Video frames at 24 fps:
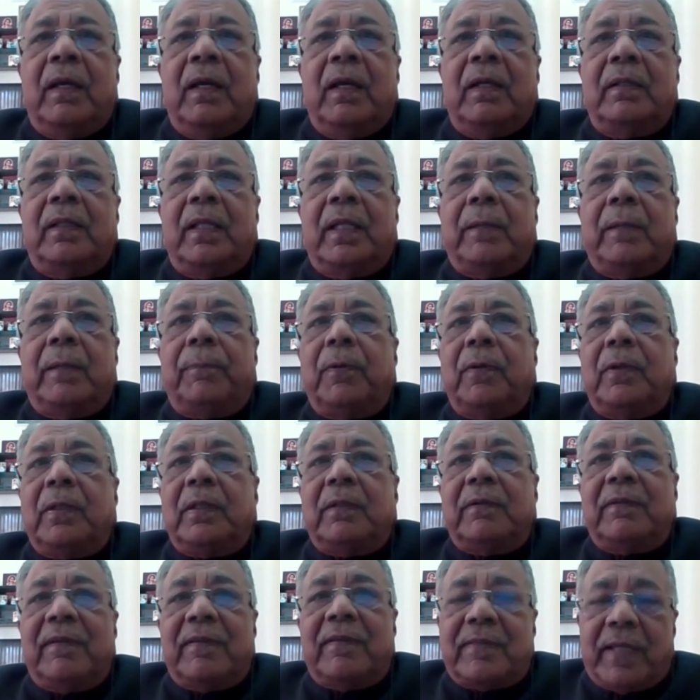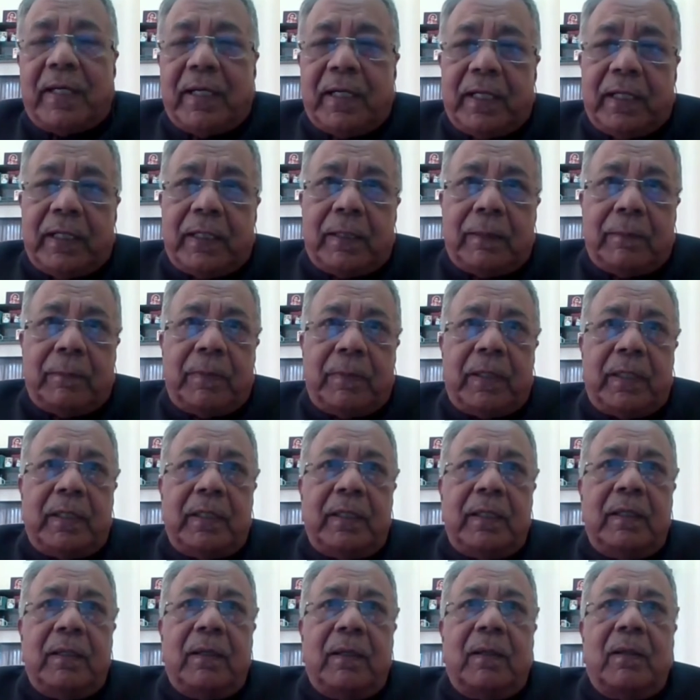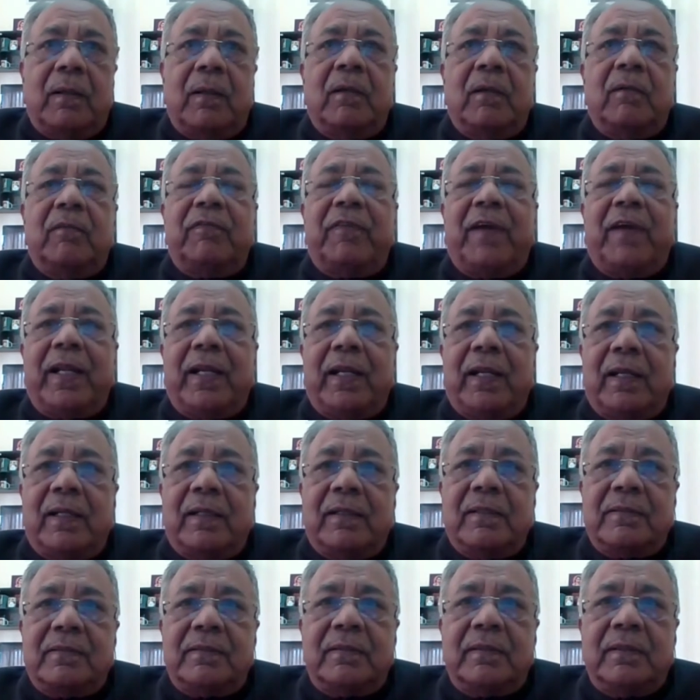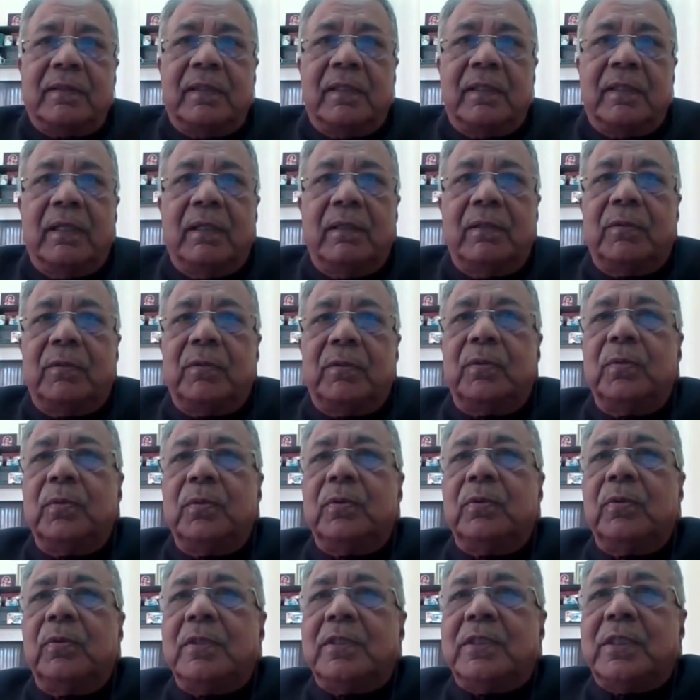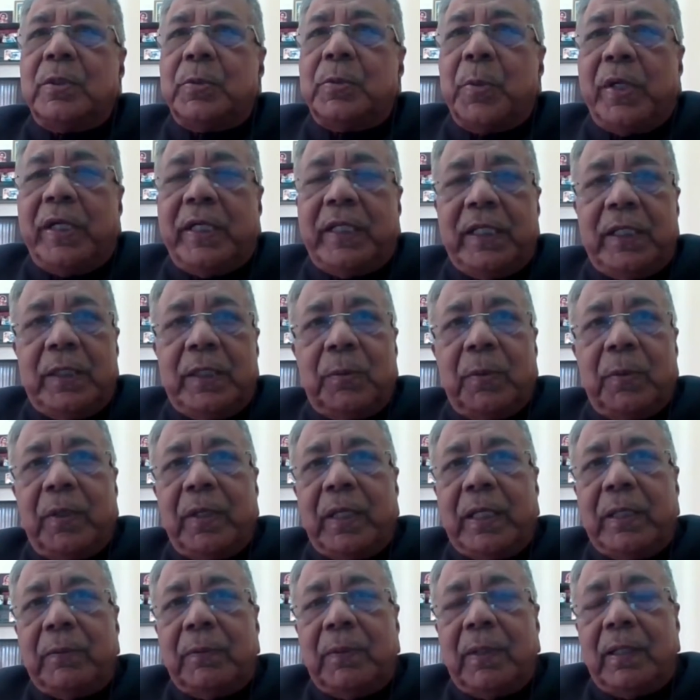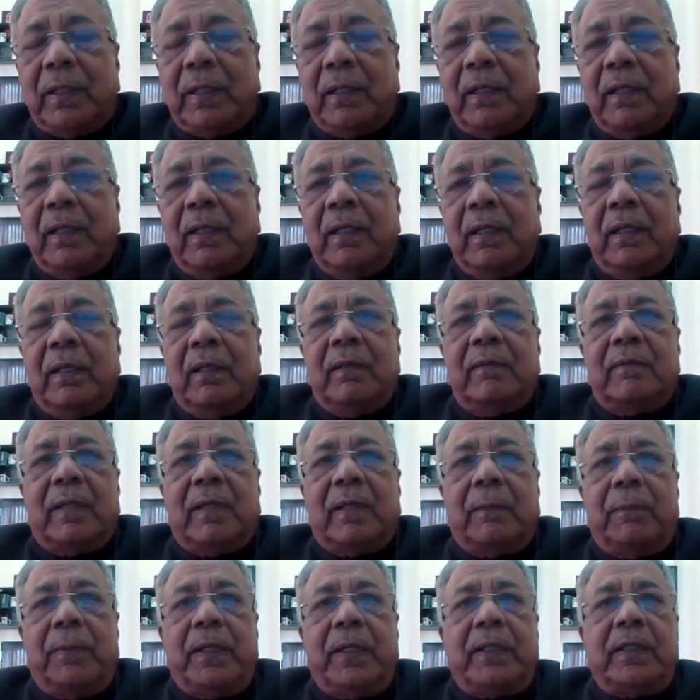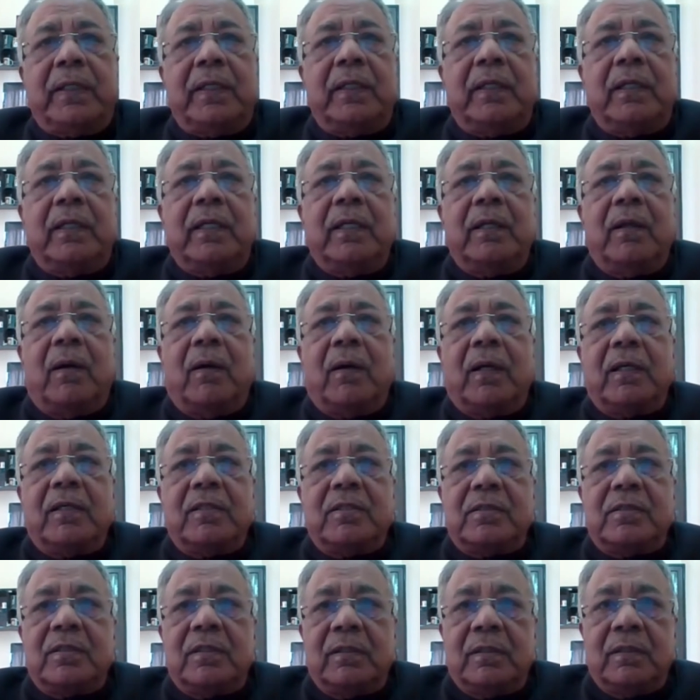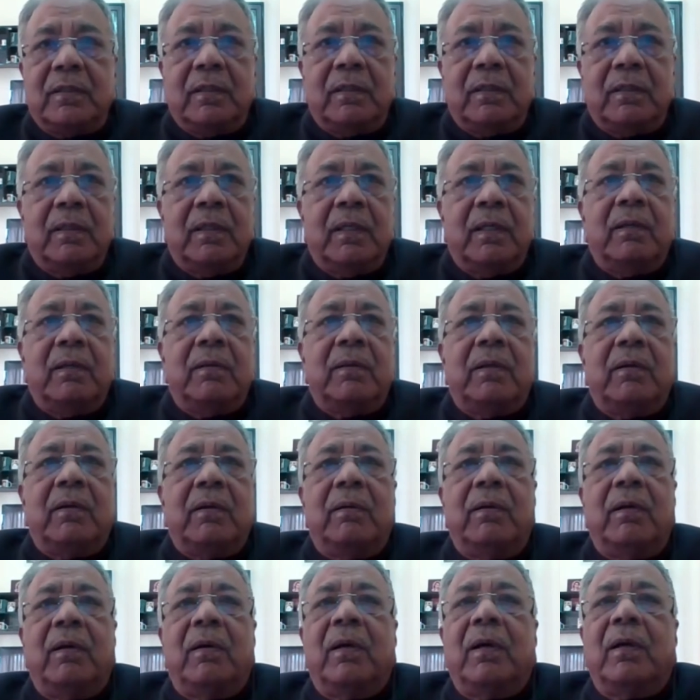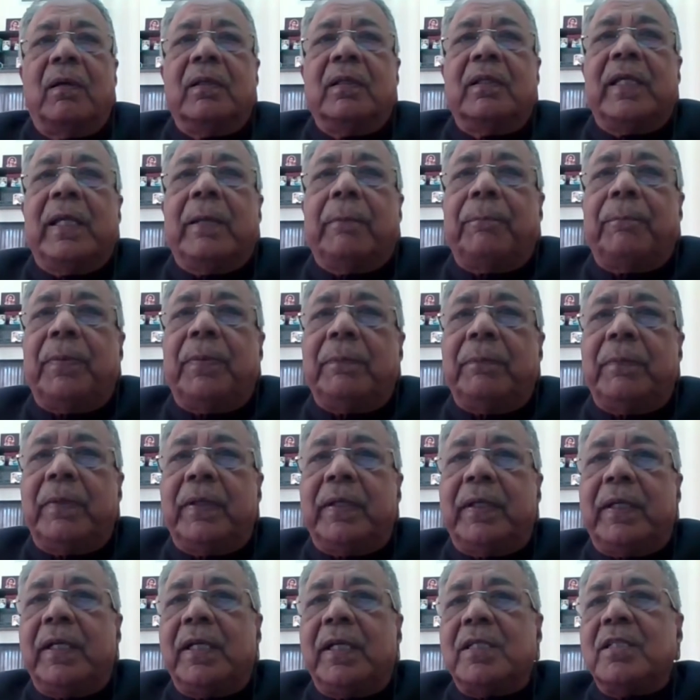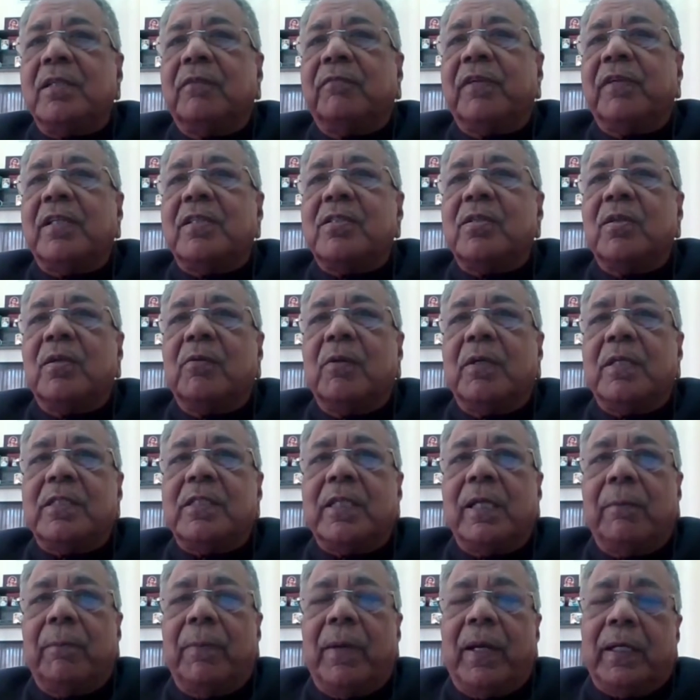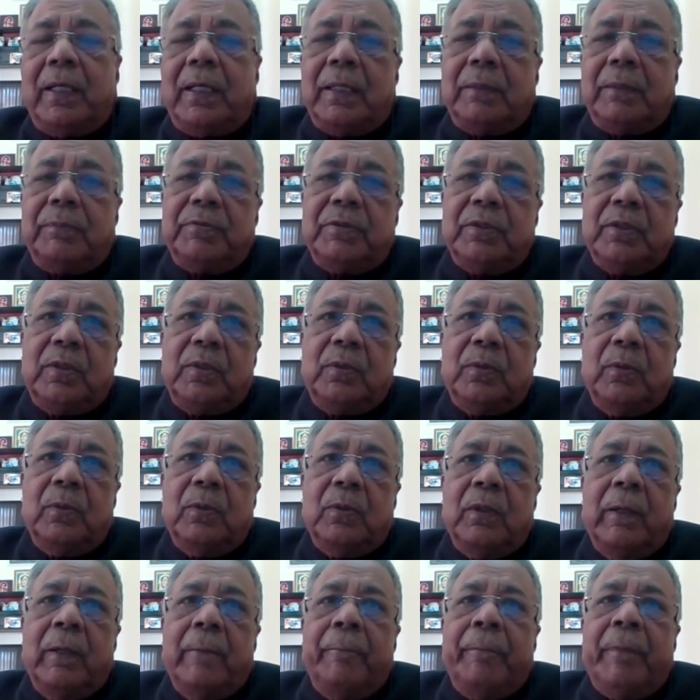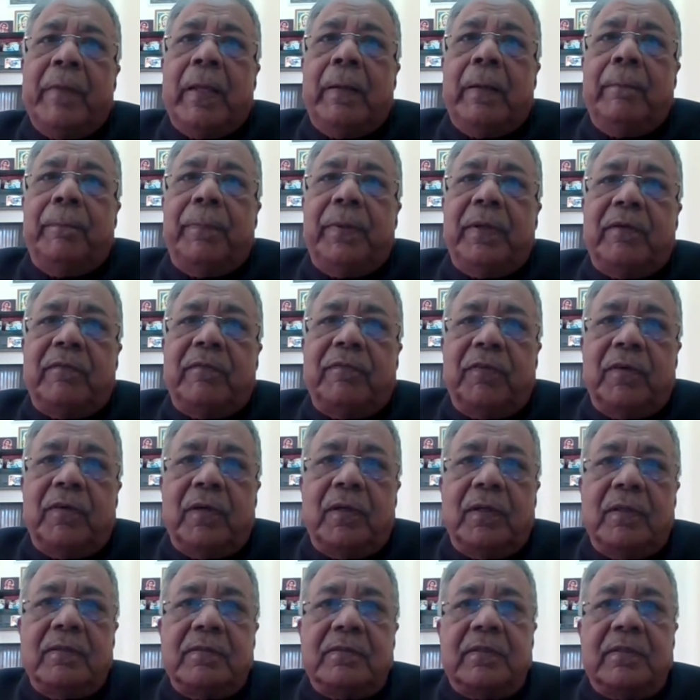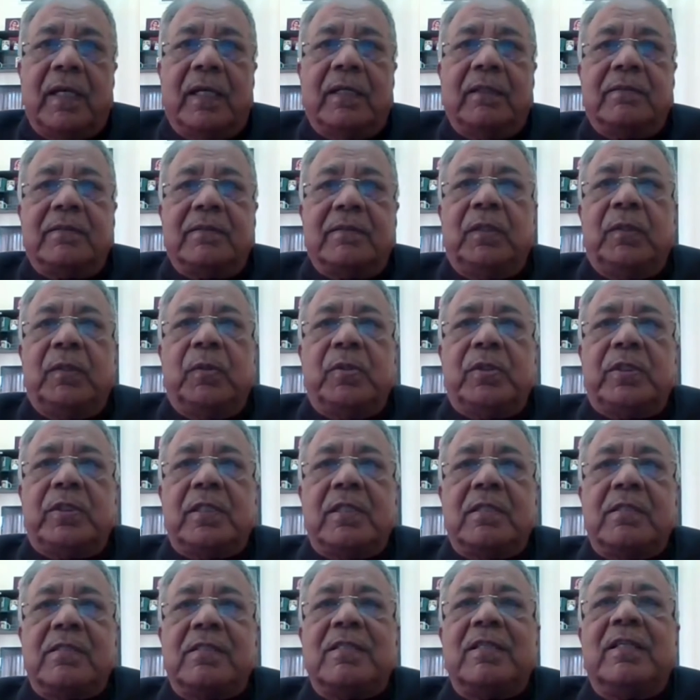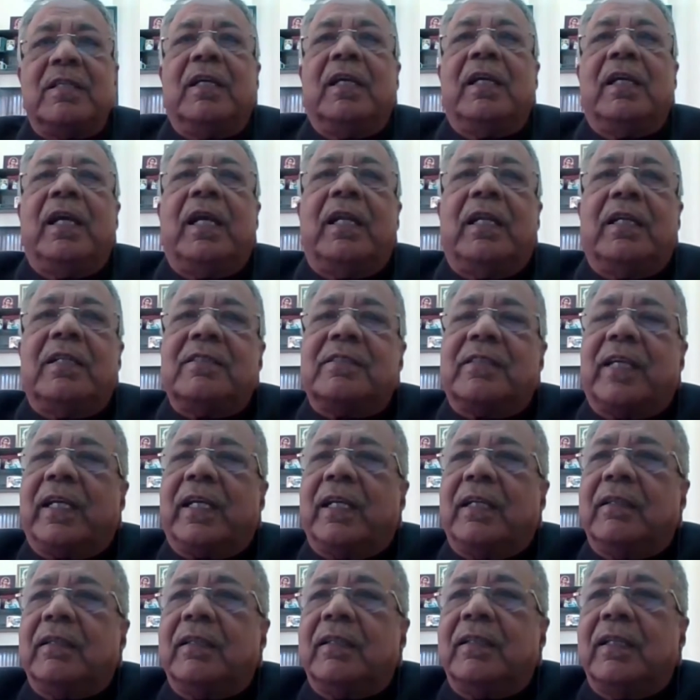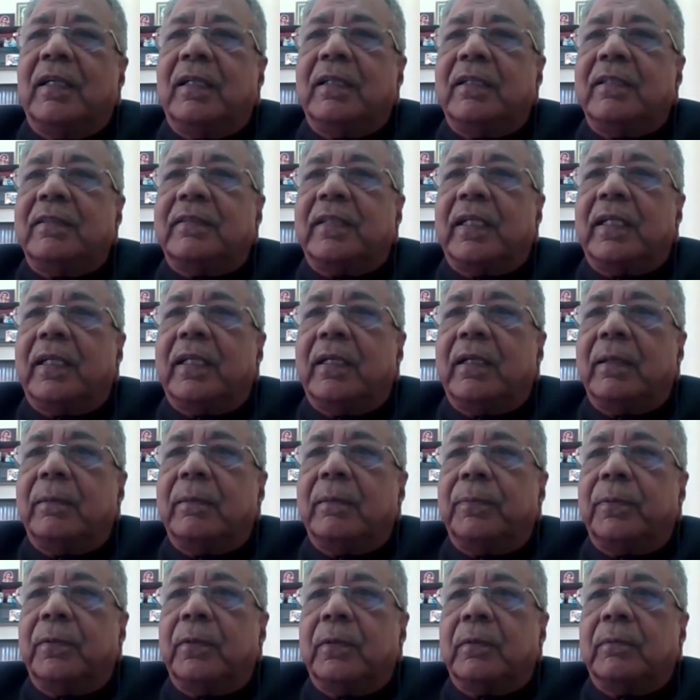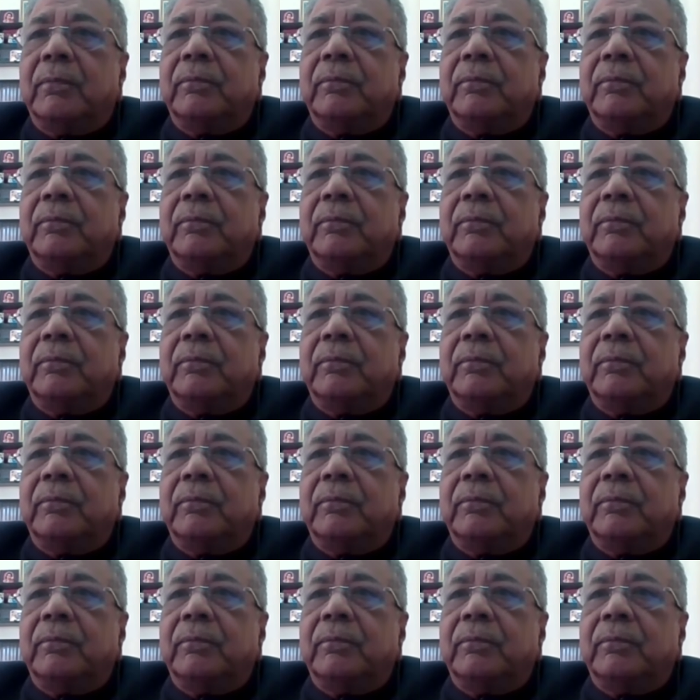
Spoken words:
The report of the Standing Committee on Finance 2020-21 submitted in August on the implementation of Insolvency and Bankruptcy Code, pitfalls and solutions in its 32nd report,